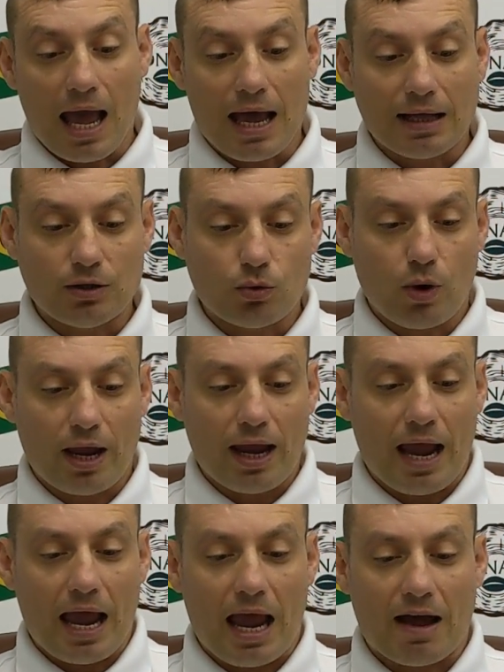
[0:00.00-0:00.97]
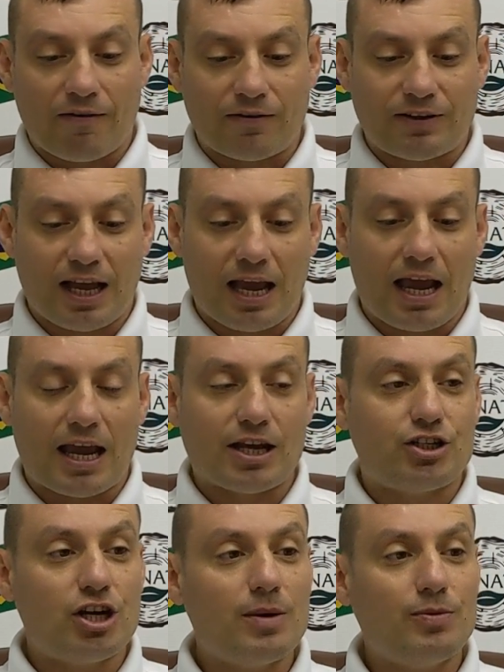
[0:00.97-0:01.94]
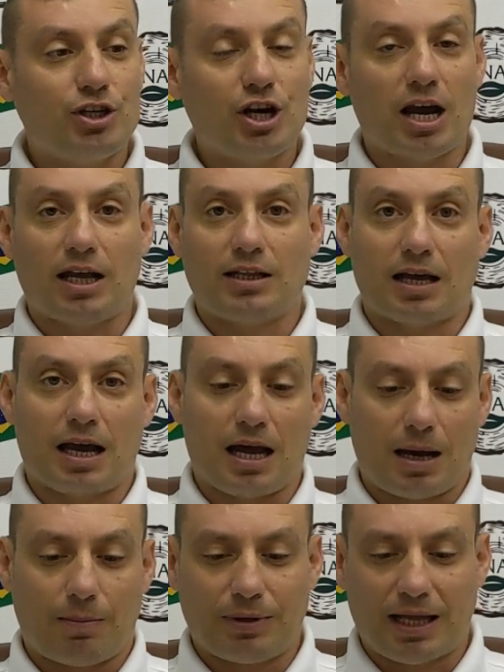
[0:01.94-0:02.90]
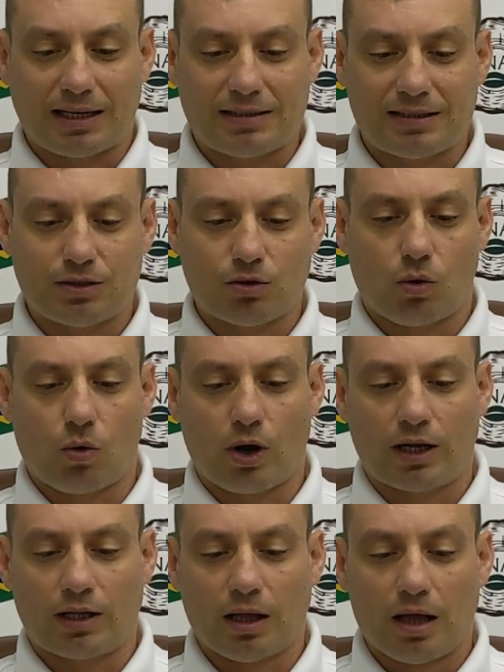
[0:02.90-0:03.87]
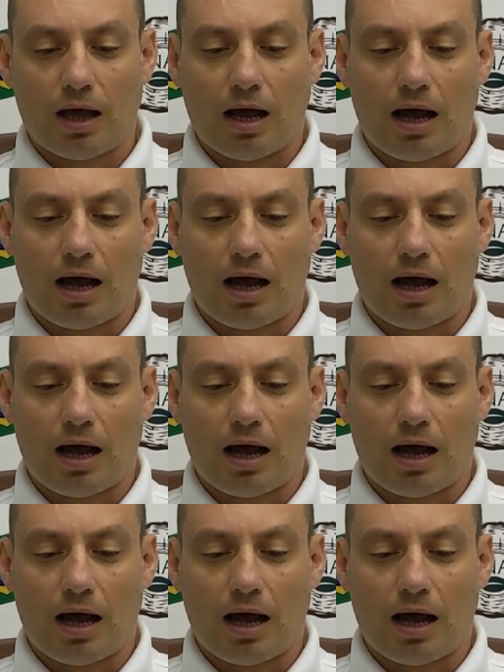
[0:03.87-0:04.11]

And we have the Egyptian uh, black seed oil uh,